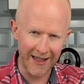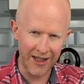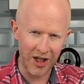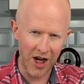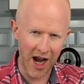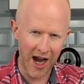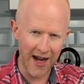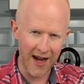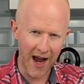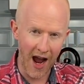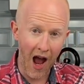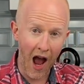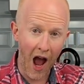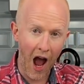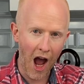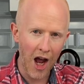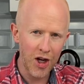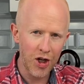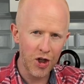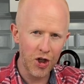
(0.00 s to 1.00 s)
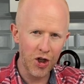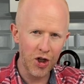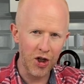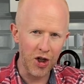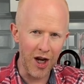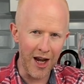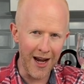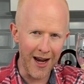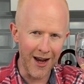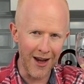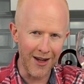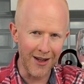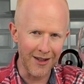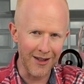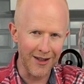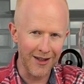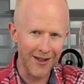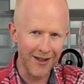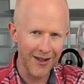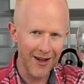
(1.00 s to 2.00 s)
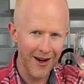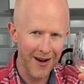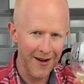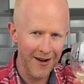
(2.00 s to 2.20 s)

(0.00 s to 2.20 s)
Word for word: Gin. Cheers.